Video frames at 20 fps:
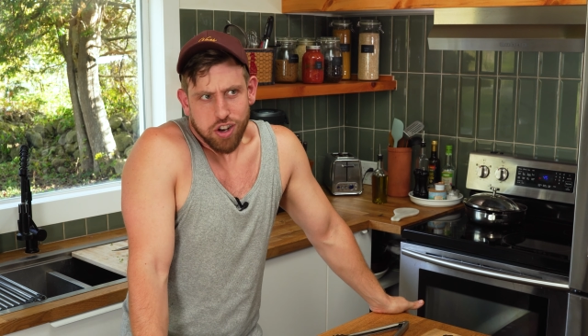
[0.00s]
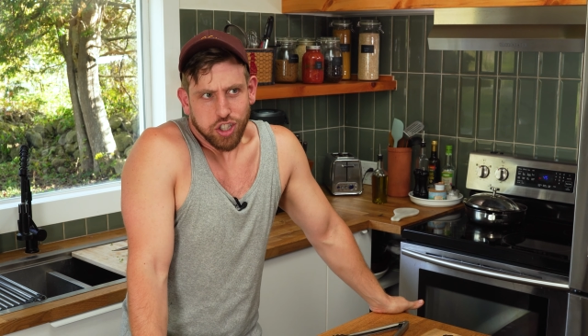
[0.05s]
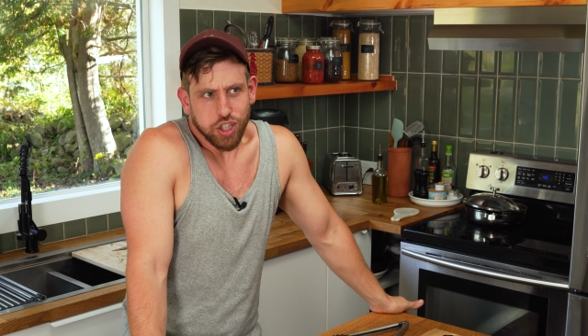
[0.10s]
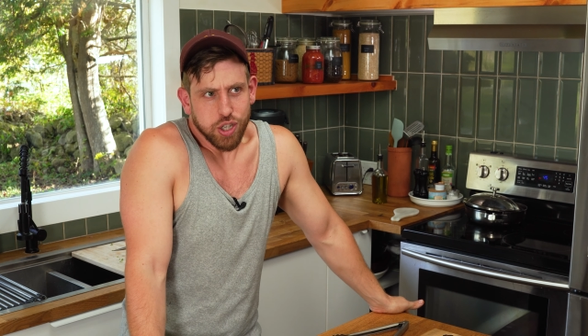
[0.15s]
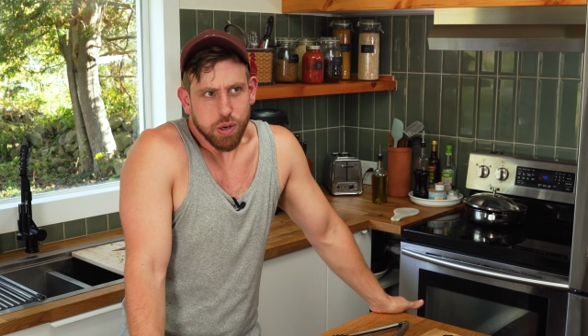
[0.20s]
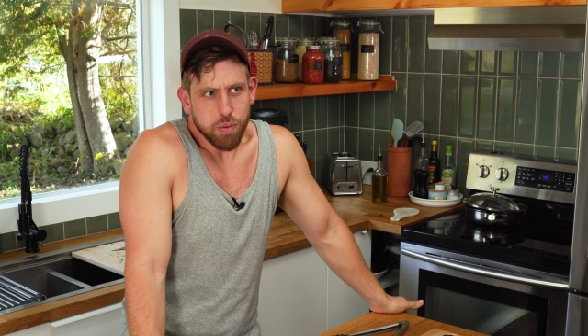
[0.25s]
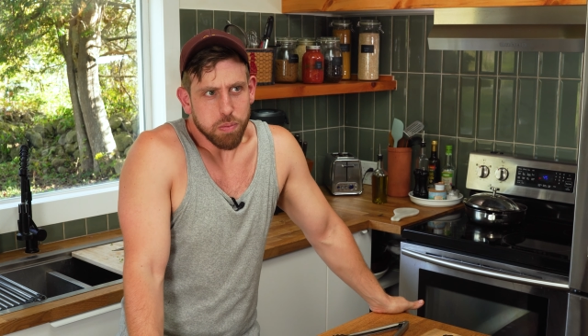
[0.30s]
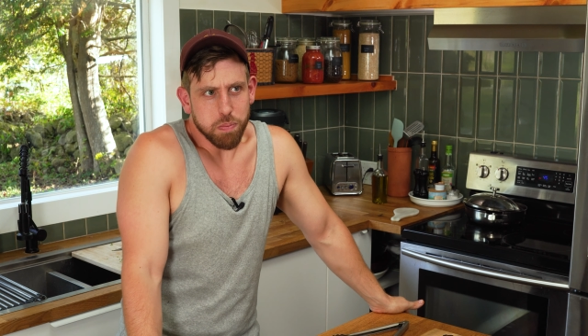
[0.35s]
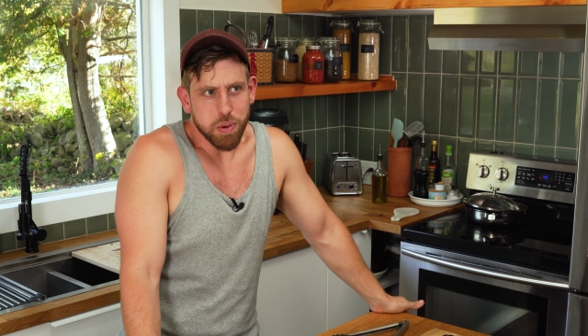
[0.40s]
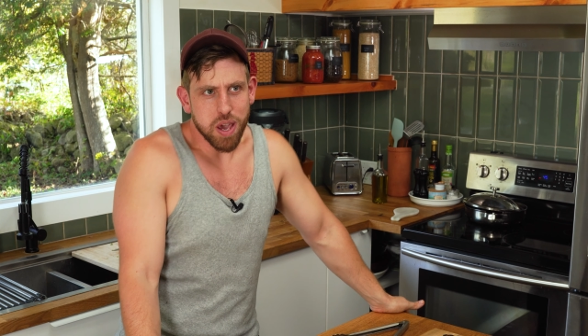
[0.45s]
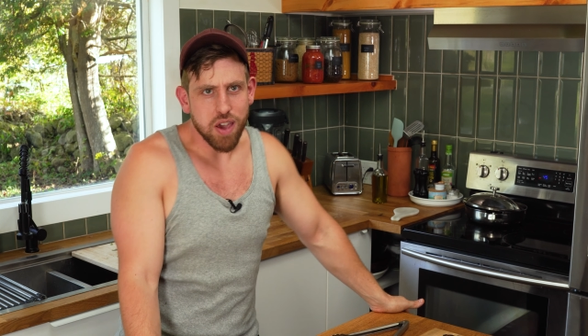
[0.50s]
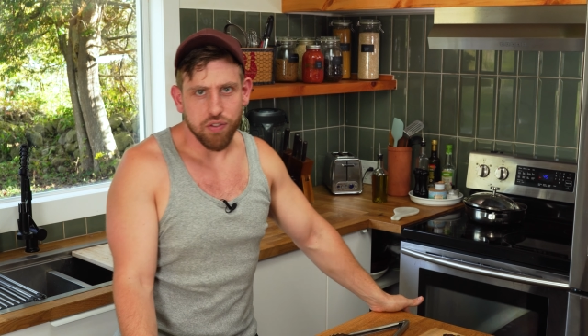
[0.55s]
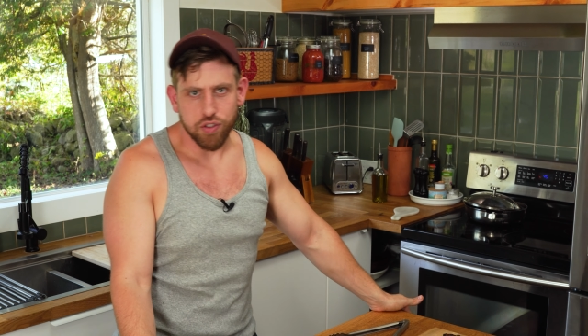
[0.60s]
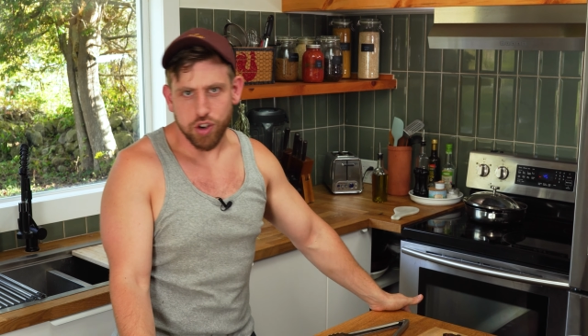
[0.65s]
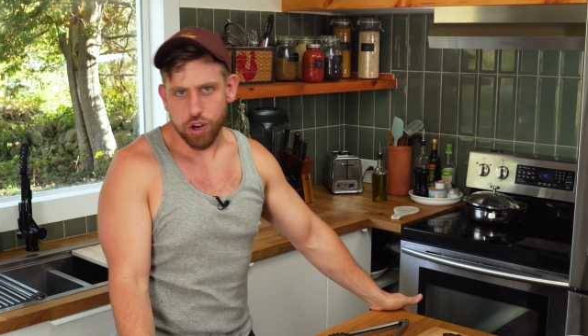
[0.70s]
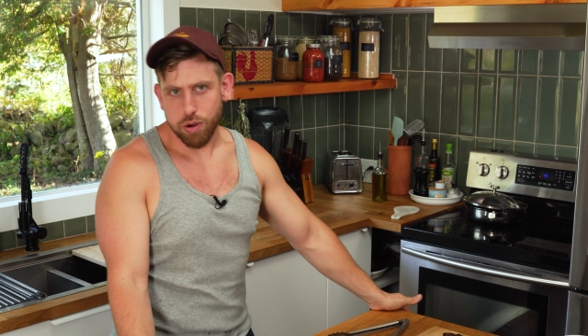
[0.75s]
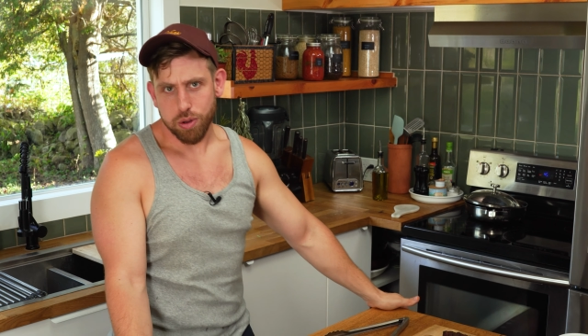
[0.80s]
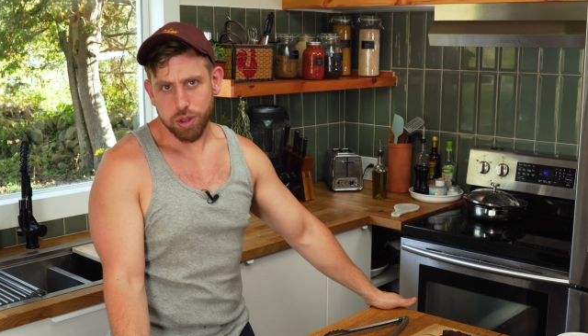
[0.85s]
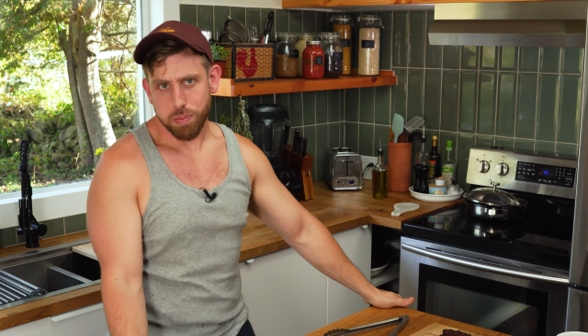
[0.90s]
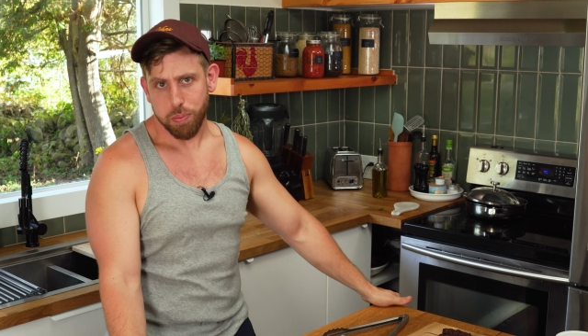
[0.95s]
Do it with beef.
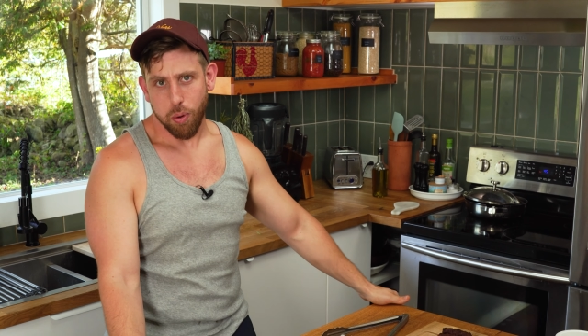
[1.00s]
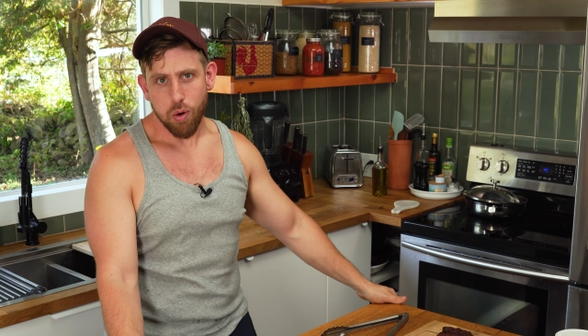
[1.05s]
Do it with